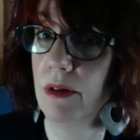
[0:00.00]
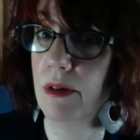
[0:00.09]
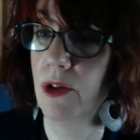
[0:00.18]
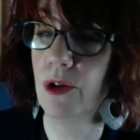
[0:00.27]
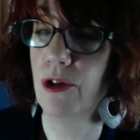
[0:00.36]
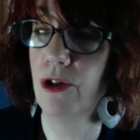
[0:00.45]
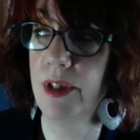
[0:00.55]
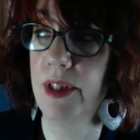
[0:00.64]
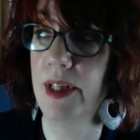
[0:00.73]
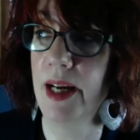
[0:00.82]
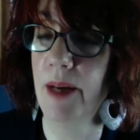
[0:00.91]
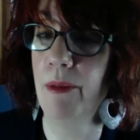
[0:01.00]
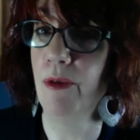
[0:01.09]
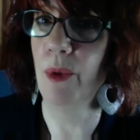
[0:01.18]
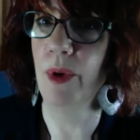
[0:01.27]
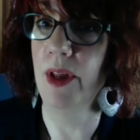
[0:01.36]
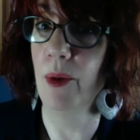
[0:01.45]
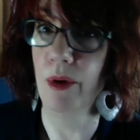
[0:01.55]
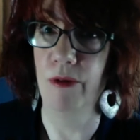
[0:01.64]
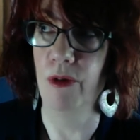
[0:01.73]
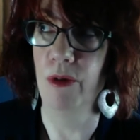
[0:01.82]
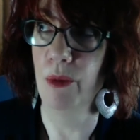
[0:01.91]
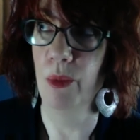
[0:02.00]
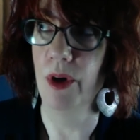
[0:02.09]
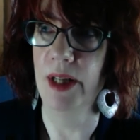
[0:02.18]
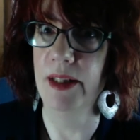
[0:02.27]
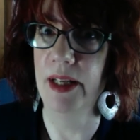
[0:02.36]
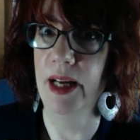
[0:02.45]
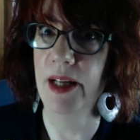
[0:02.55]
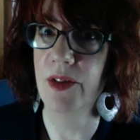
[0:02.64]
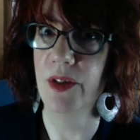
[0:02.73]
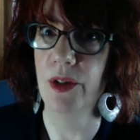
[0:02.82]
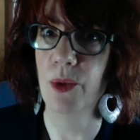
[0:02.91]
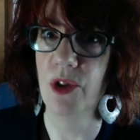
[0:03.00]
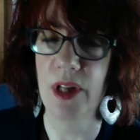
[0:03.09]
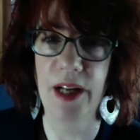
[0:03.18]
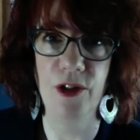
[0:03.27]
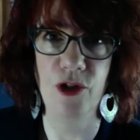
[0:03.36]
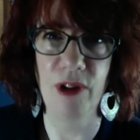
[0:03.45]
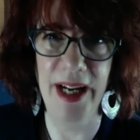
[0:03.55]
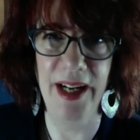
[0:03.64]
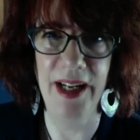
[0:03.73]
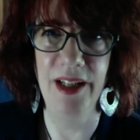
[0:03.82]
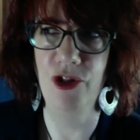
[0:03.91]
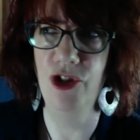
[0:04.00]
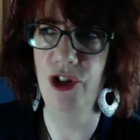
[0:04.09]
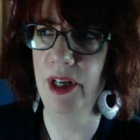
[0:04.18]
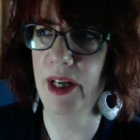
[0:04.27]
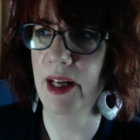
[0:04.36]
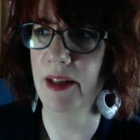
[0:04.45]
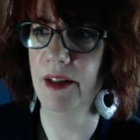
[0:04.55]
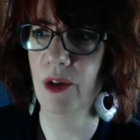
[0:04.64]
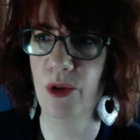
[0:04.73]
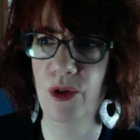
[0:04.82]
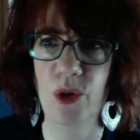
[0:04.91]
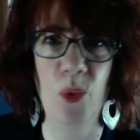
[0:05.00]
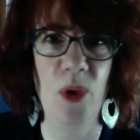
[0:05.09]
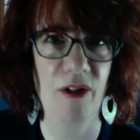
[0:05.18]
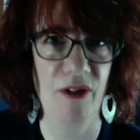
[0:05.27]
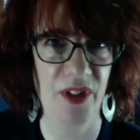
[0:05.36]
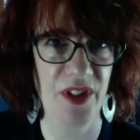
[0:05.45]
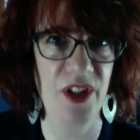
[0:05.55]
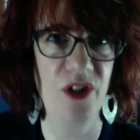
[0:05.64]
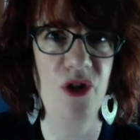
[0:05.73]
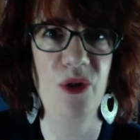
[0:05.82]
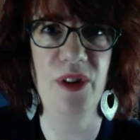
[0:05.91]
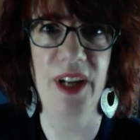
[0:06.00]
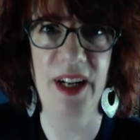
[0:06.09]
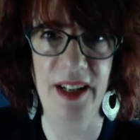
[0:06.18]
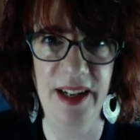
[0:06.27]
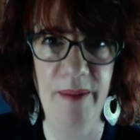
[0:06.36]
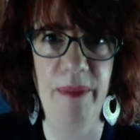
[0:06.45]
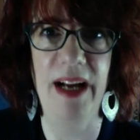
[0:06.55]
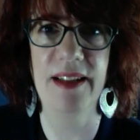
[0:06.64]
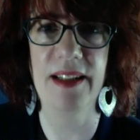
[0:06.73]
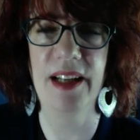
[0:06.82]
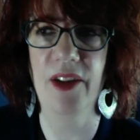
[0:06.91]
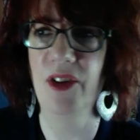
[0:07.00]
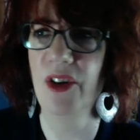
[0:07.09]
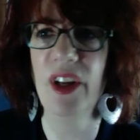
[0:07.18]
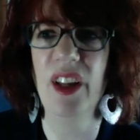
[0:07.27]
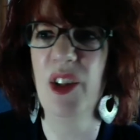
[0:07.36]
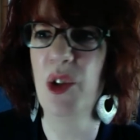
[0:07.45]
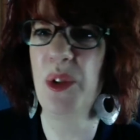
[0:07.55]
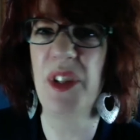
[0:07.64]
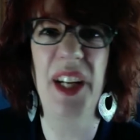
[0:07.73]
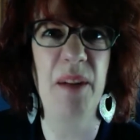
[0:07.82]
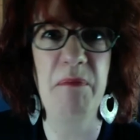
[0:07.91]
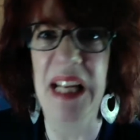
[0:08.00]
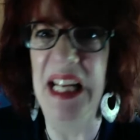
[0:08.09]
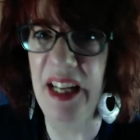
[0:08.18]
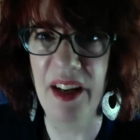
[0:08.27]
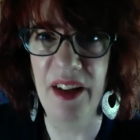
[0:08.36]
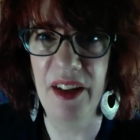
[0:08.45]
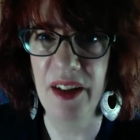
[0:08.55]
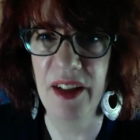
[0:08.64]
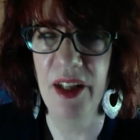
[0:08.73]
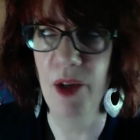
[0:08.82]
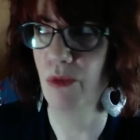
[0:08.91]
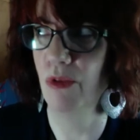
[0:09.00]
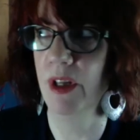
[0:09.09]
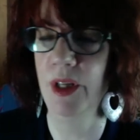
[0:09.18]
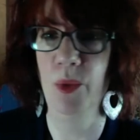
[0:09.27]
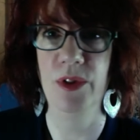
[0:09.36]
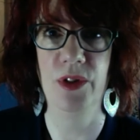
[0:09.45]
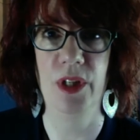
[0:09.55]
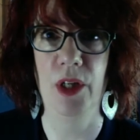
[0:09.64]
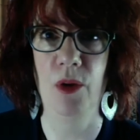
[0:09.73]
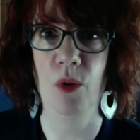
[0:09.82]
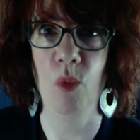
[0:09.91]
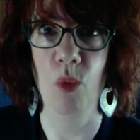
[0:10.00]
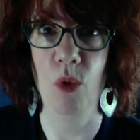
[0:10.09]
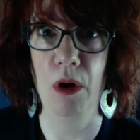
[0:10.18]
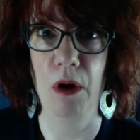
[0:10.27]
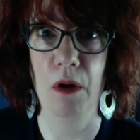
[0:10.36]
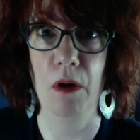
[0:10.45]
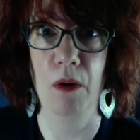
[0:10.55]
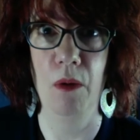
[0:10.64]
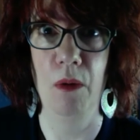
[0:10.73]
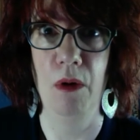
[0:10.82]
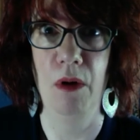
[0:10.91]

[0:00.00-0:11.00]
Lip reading: the surgeries I had before that were not the case. And there was a lot of drainage and, it took a while for the tissue to kind of knit back together. This was like immediate. It really was like, whoa.